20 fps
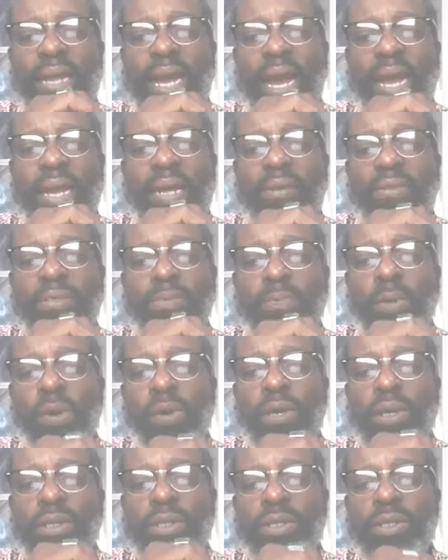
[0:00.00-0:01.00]
I have
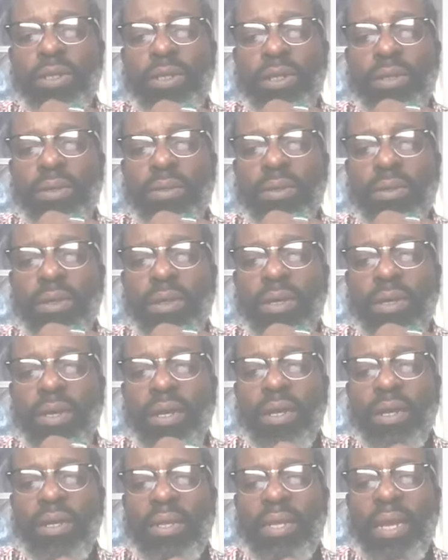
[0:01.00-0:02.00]
spoken to you,
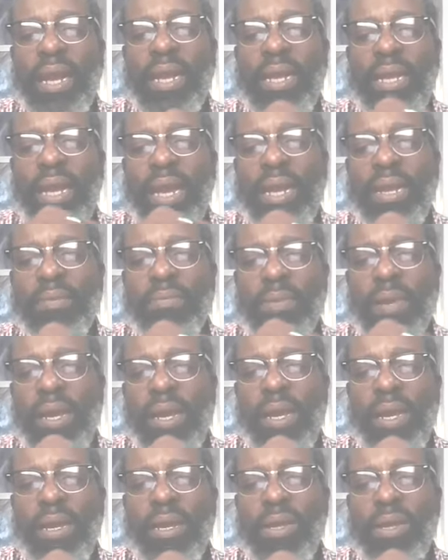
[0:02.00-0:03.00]
that in
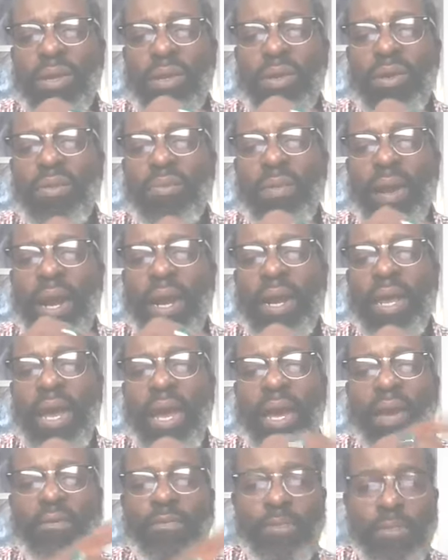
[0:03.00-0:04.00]
me you might
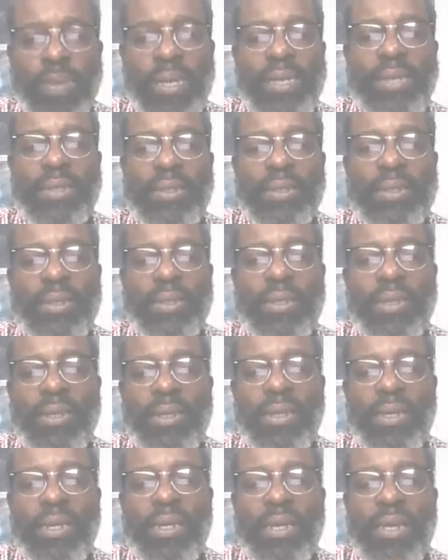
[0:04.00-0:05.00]
have peace.
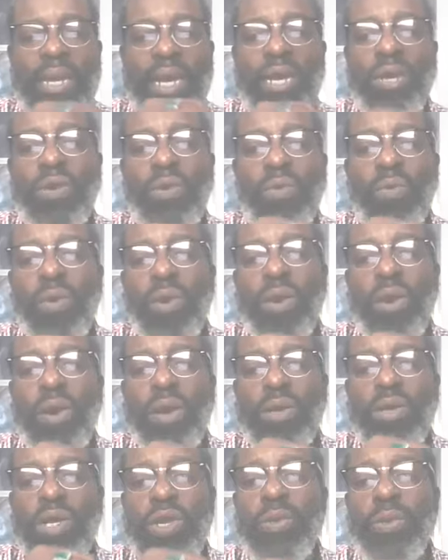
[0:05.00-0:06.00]
In the
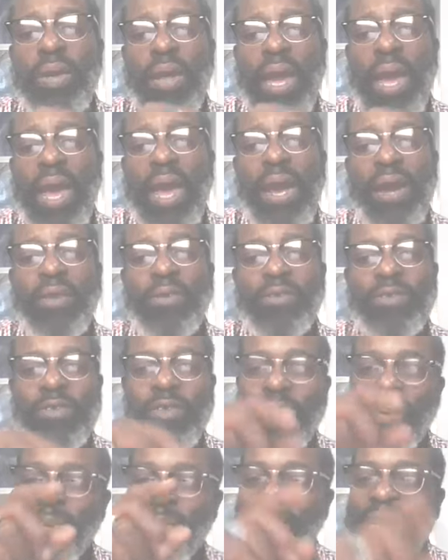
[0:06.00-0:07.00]
world you would have
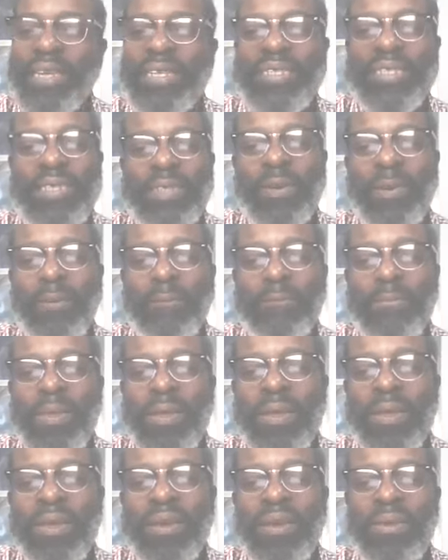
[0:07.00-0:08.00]
tribulation,
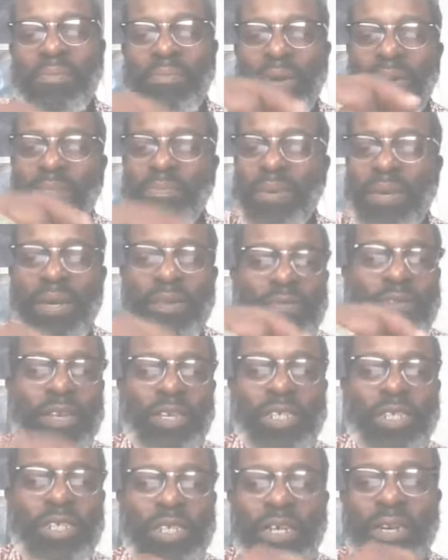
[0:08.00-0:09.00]
but be of good
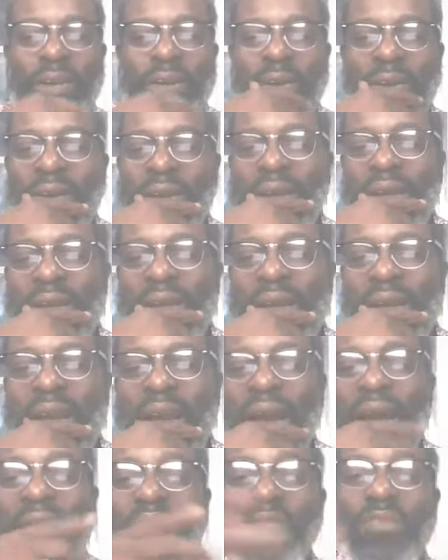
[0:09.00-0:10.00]
cheer.
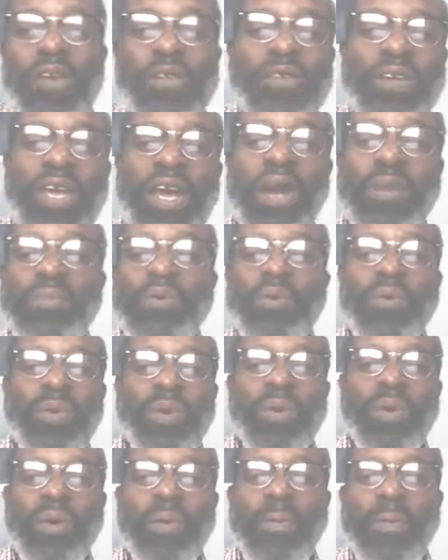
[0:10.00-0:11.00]
I have overcome the
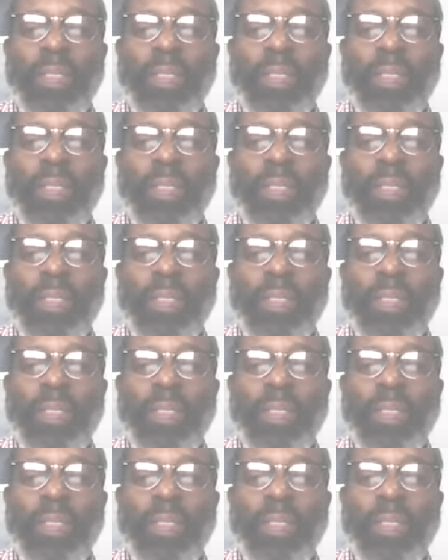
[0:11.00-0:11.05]
world.